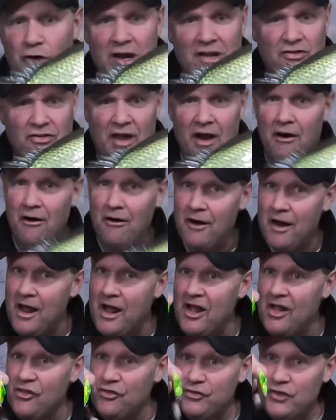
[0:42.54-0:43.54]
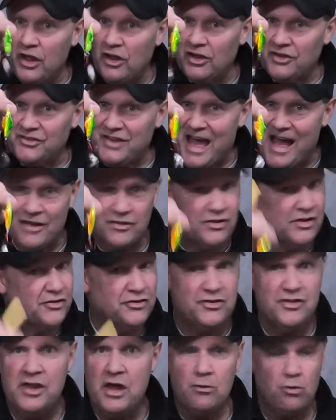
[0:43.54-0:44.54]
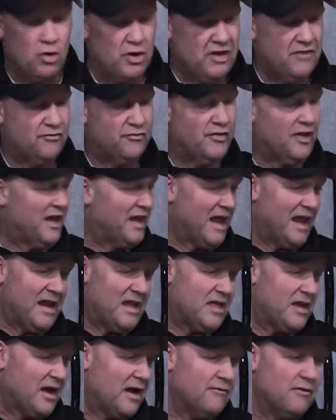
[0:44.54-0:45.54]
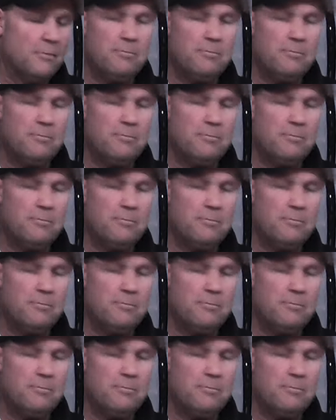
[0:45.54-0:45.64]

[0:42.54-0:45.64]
right there, they'll attack this and they won't even think anything of